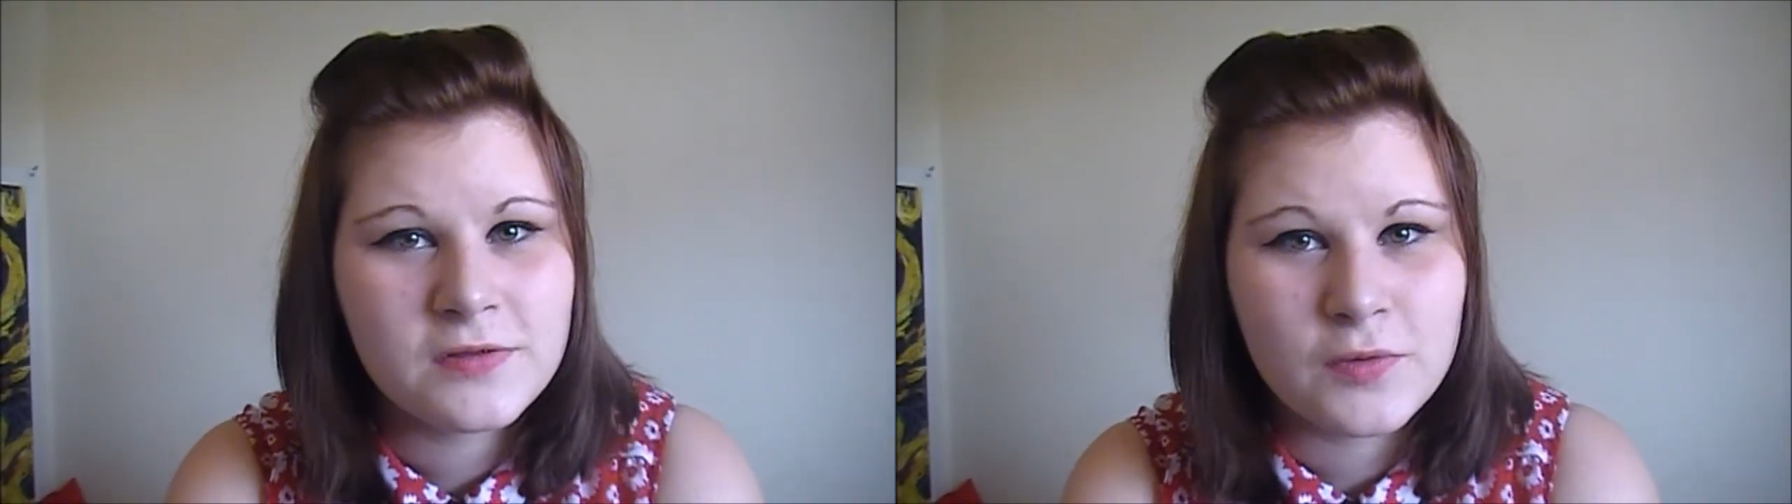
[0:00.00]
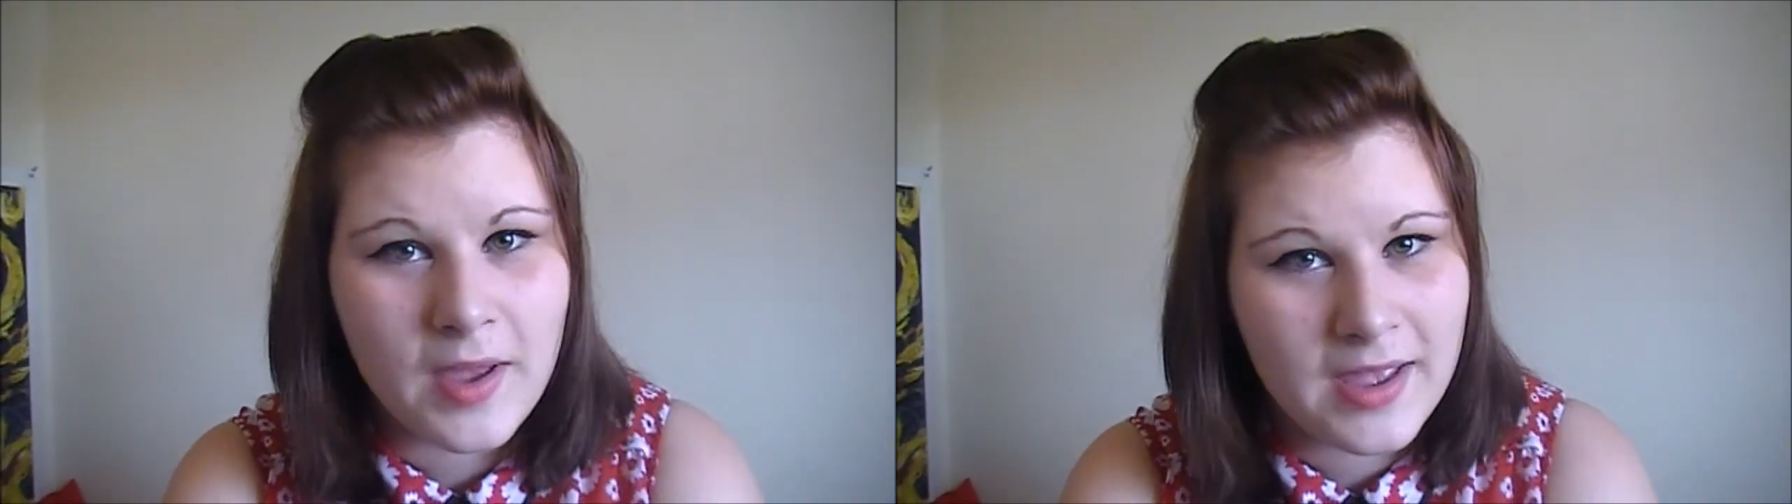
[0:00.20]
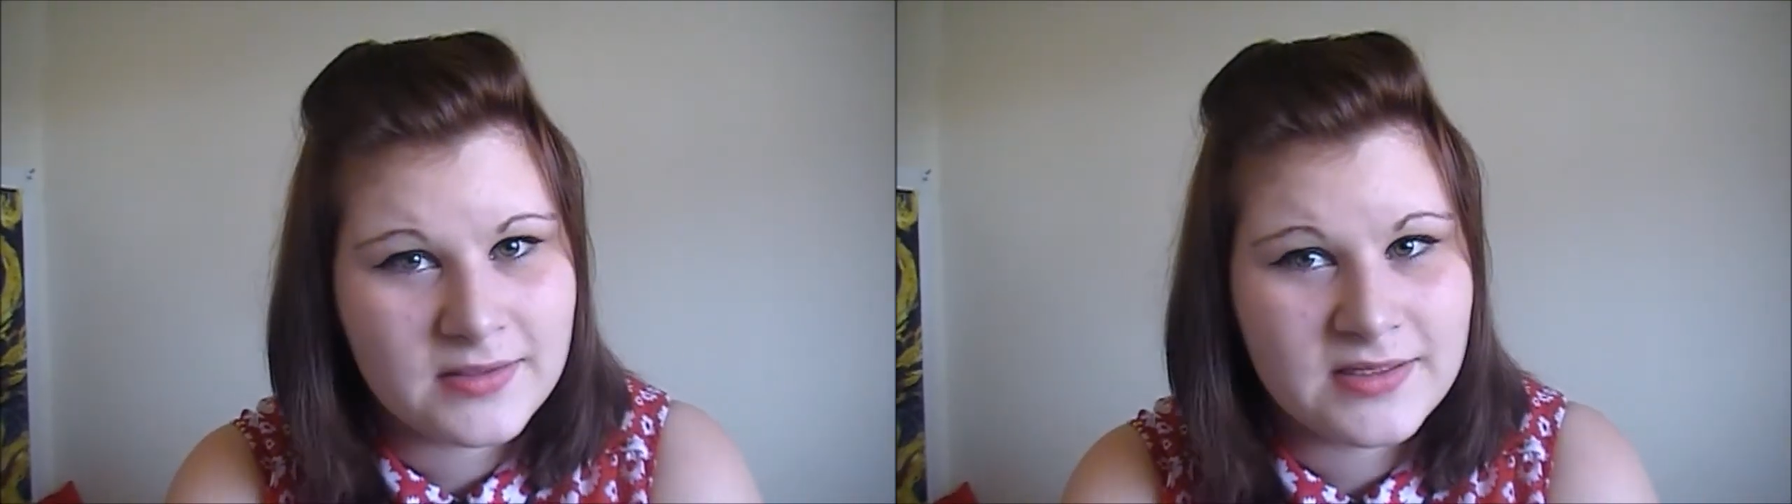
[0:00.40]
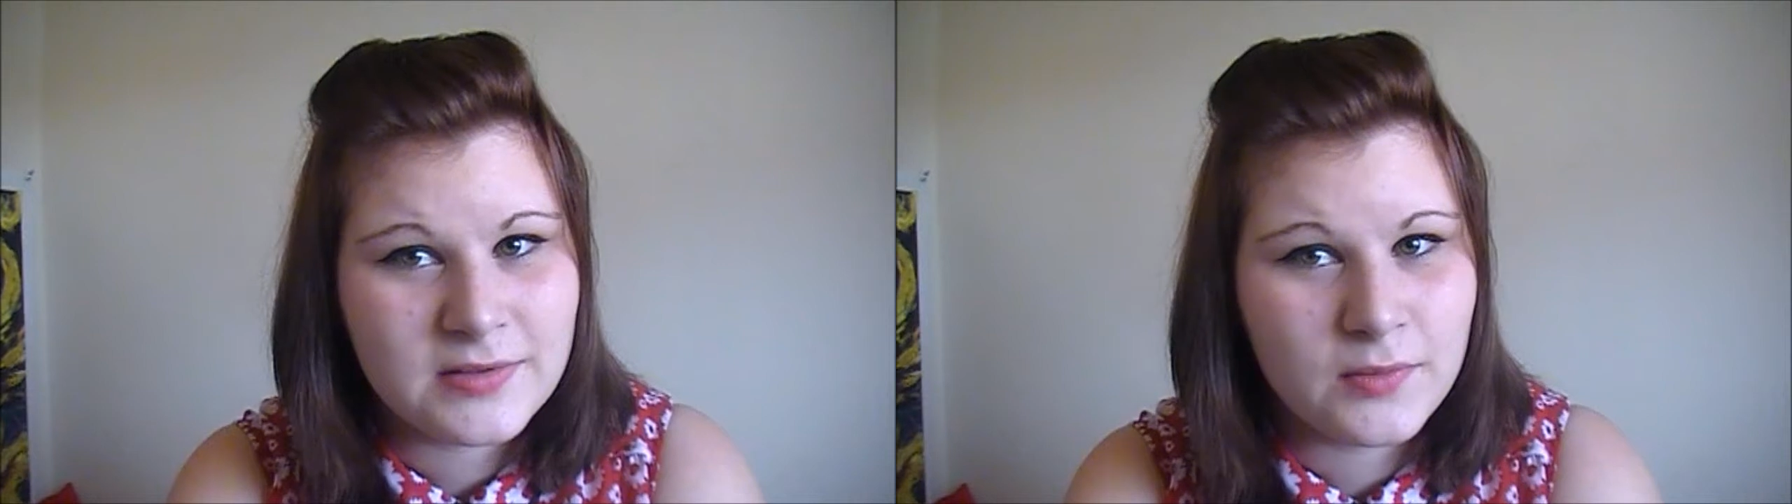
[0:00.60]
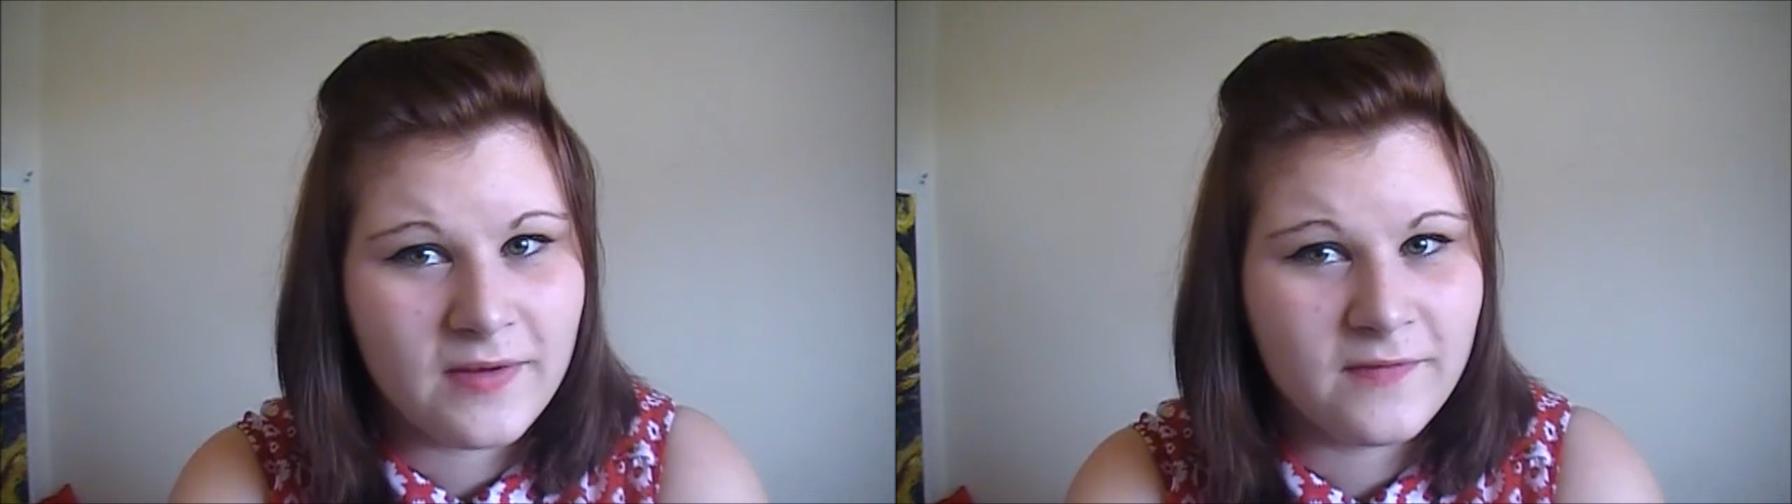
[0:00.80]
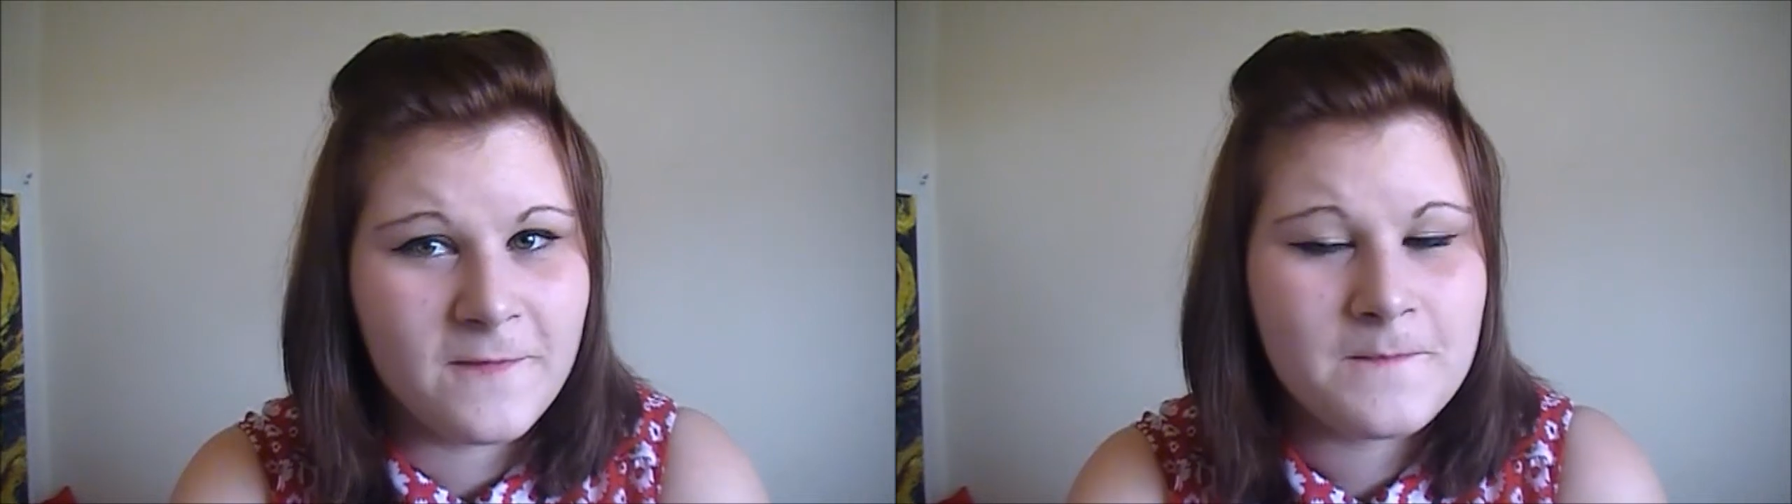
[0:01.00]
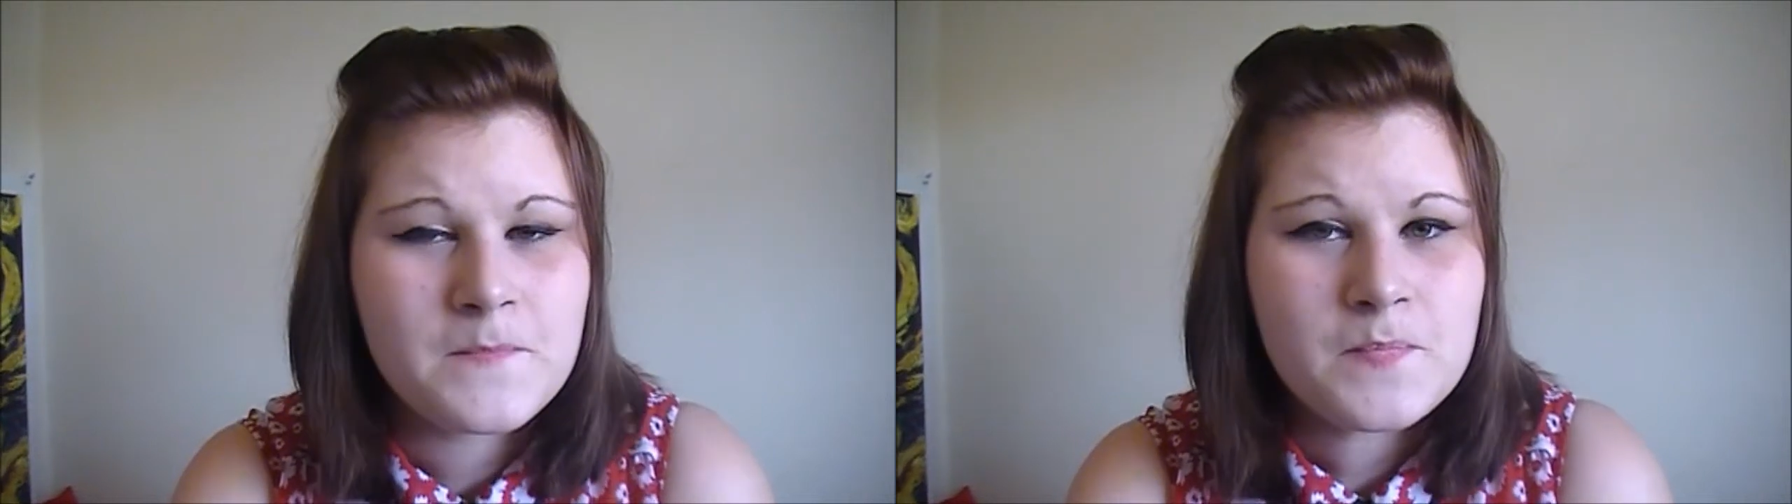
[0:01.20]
and your exes or whatever,